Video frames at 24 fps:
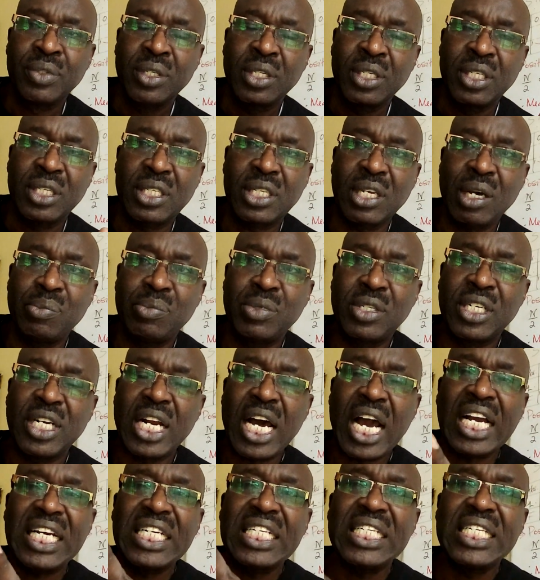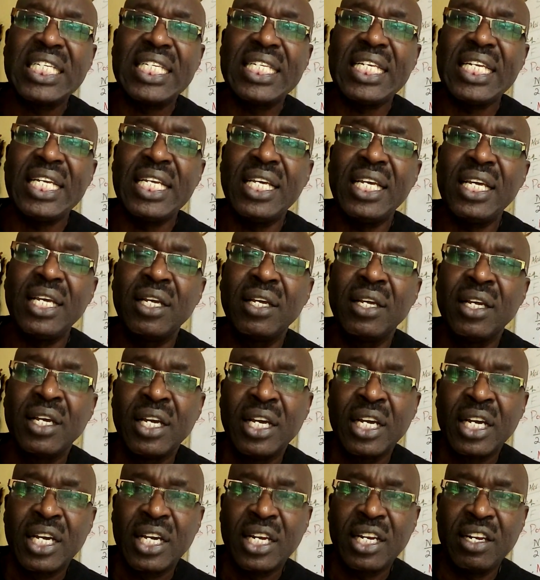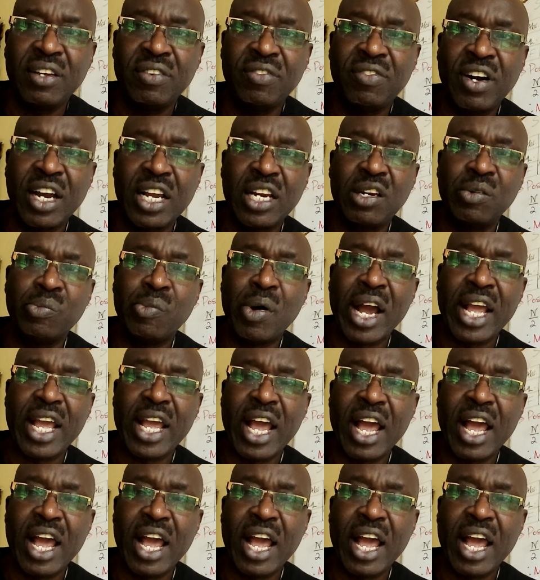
Subtract C divided by